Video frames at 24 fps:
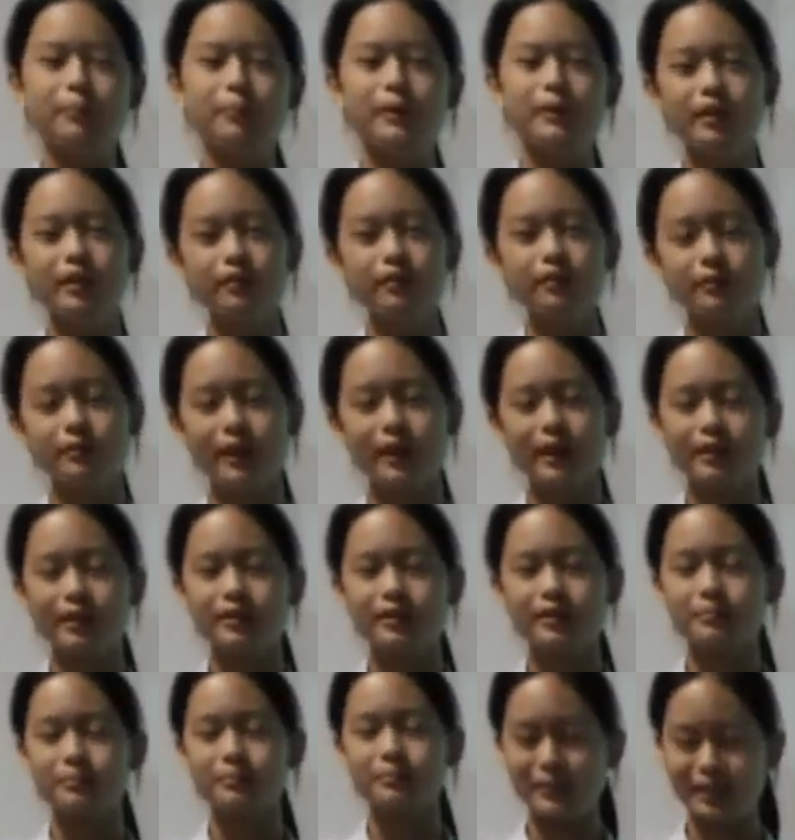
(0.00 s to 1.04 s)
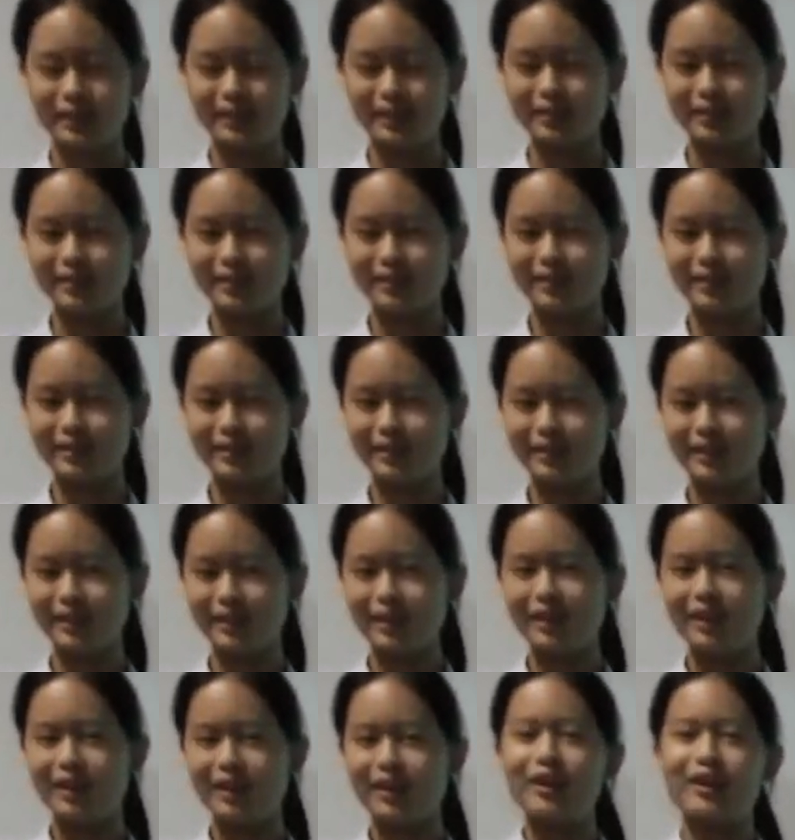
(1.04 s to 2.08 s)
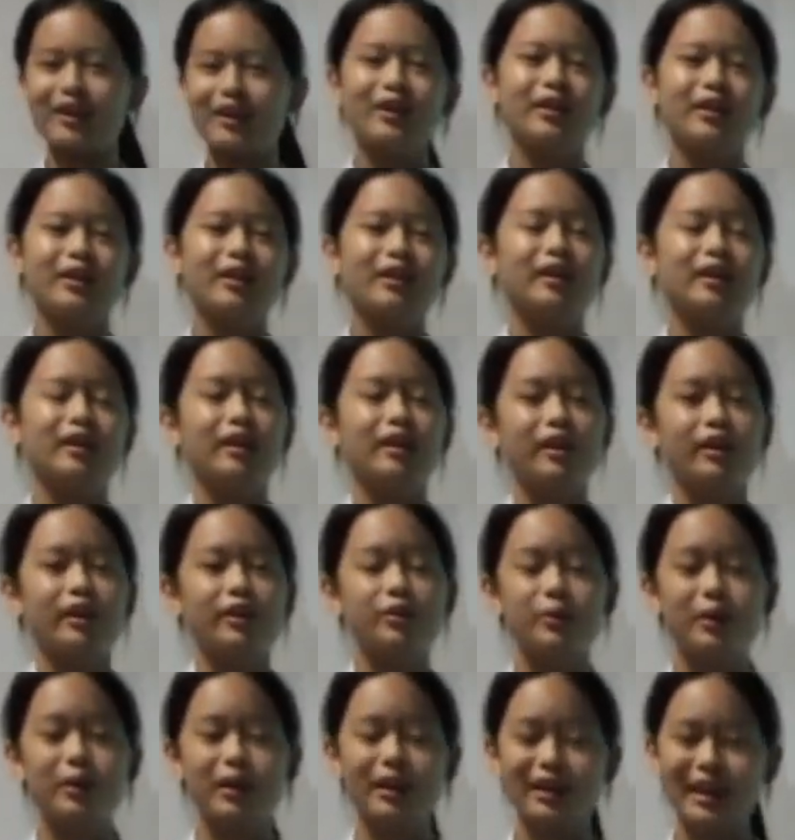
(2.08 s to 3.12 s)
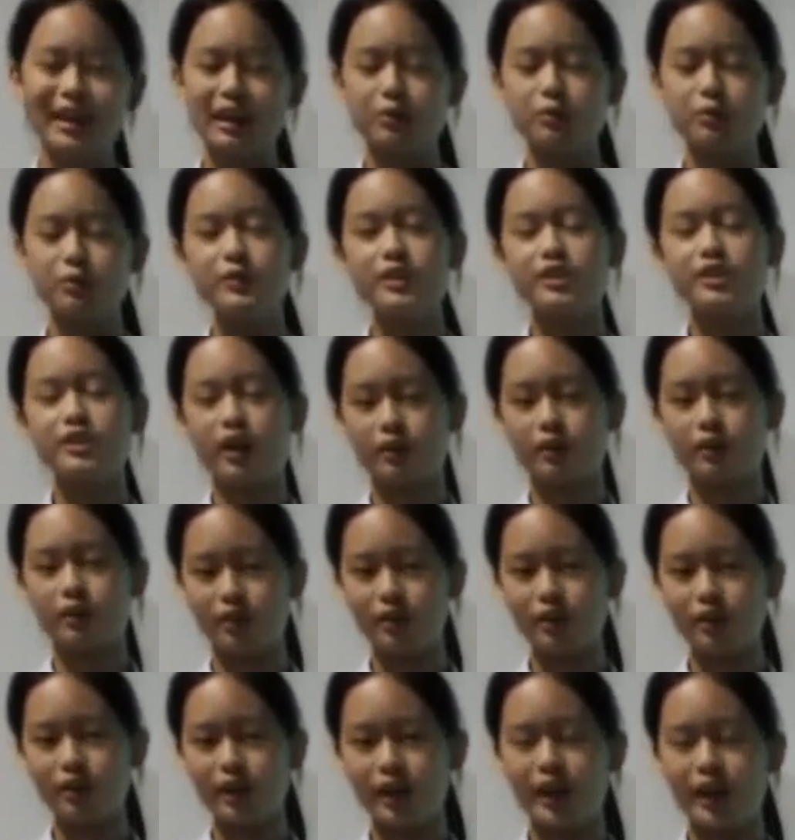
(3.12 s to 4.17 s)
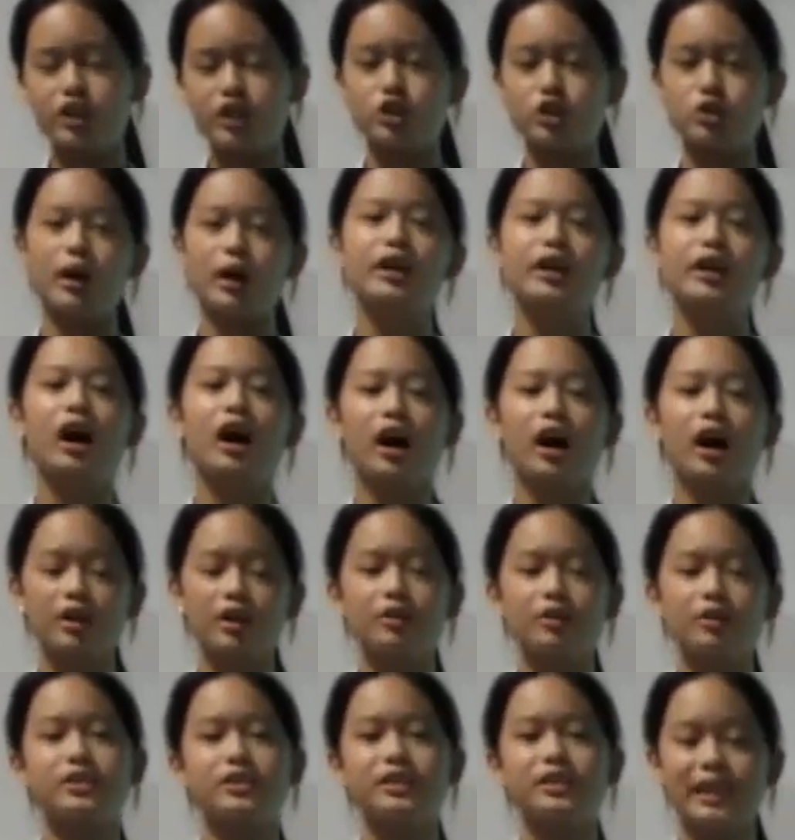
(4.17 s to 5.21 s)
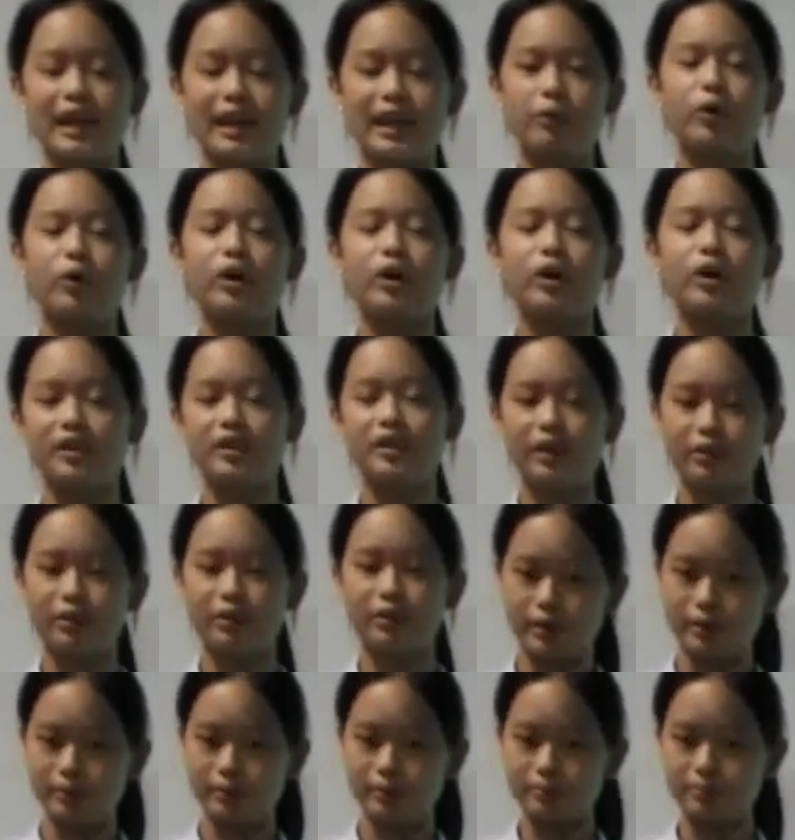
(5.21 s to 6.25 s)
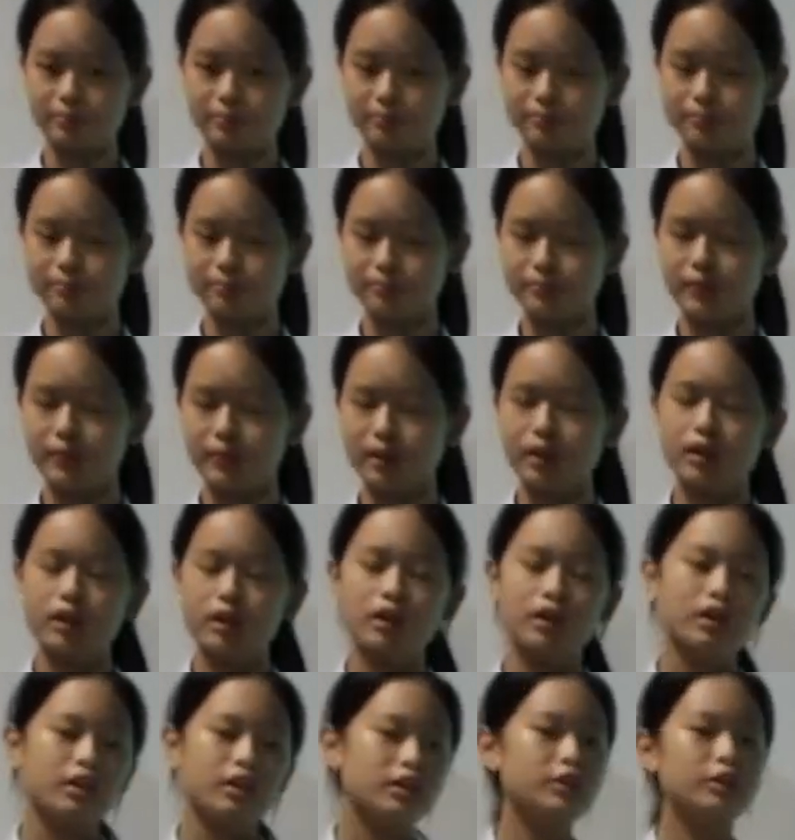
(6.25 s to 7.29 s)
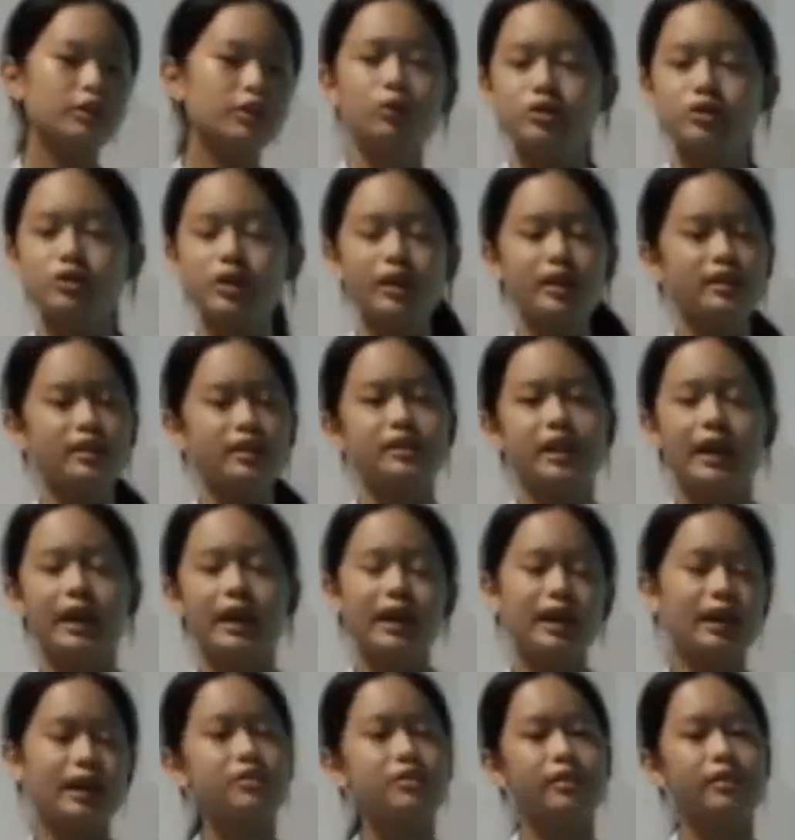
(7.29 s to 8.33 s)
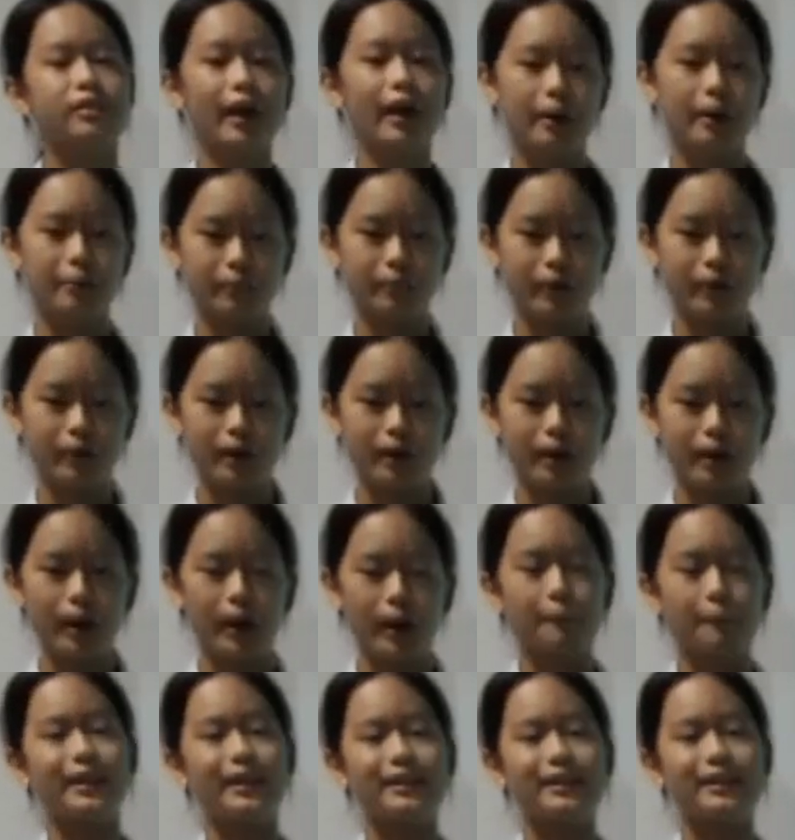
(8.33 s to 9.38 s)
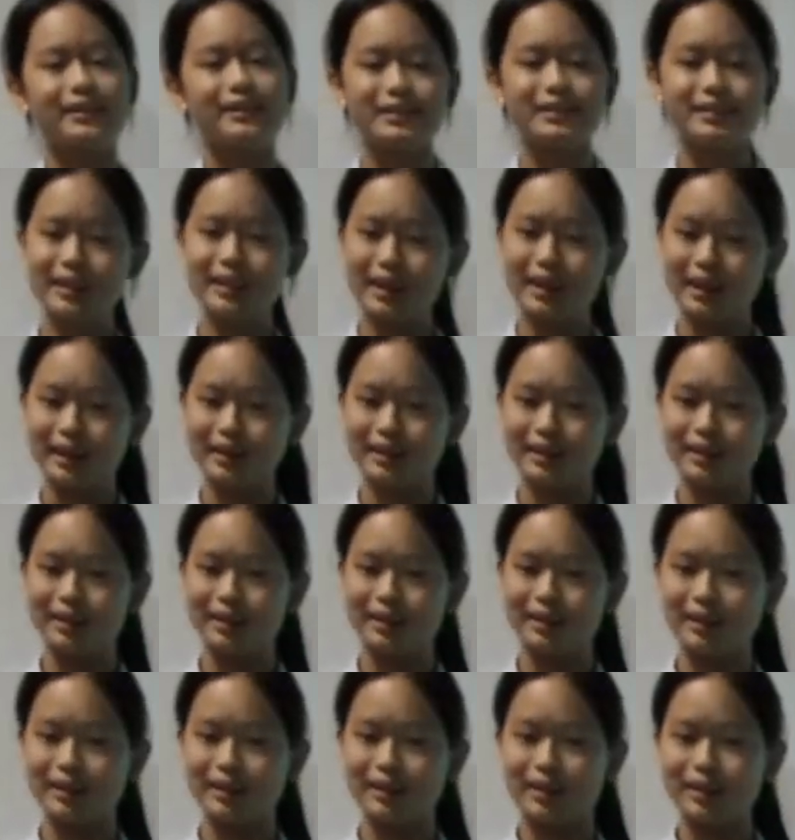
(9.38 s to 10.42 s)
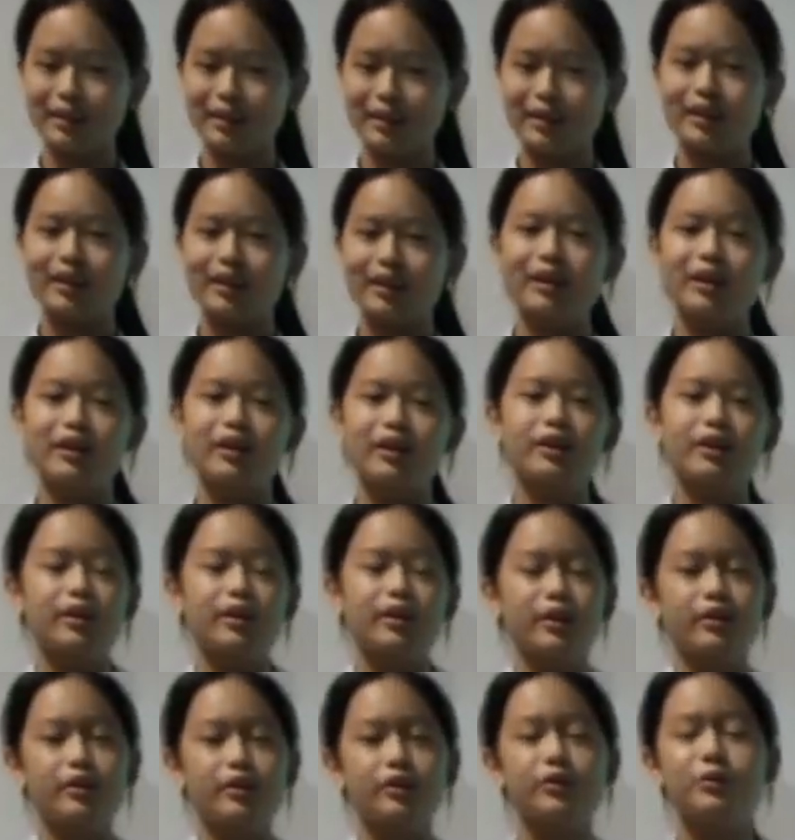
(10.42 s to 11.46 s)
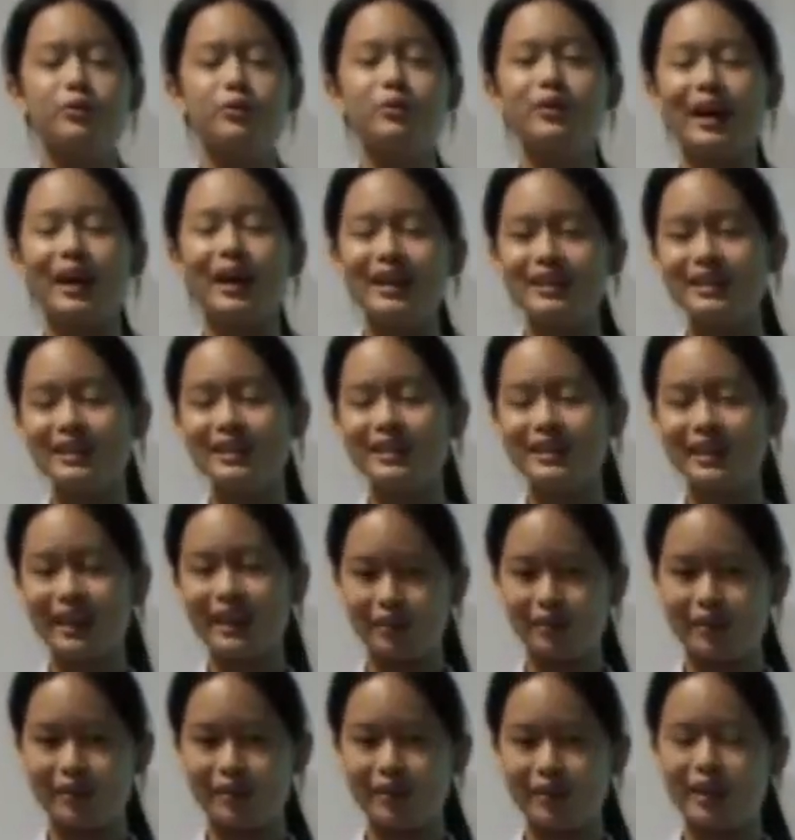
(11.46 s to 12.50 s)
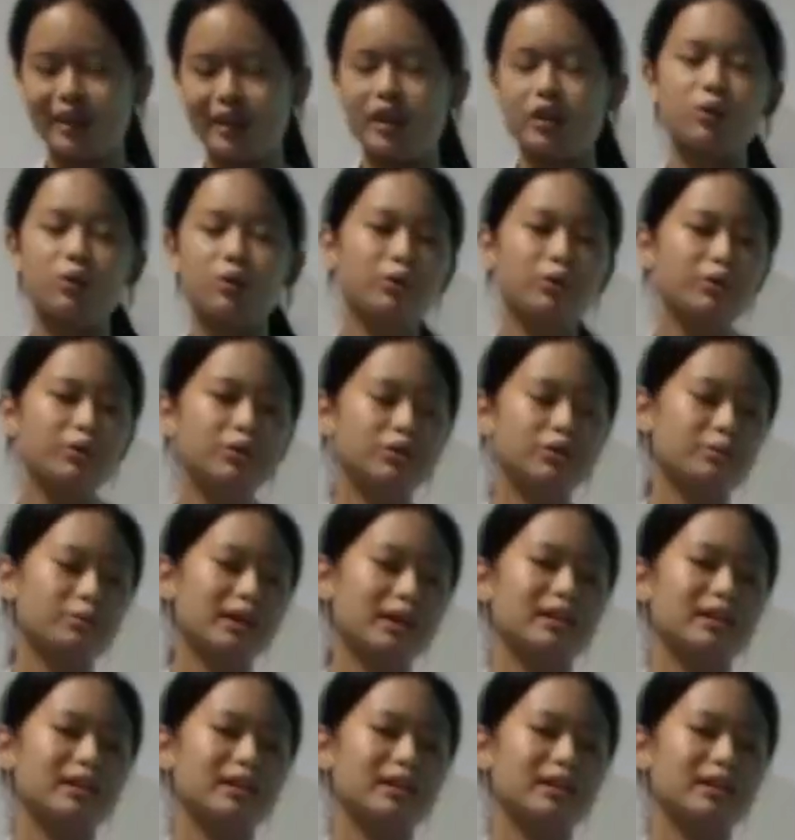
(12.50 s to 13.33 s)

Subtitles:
Being friends means you connect with each other and try to understand one another. You don't try to change them, but instead, you unite together in order to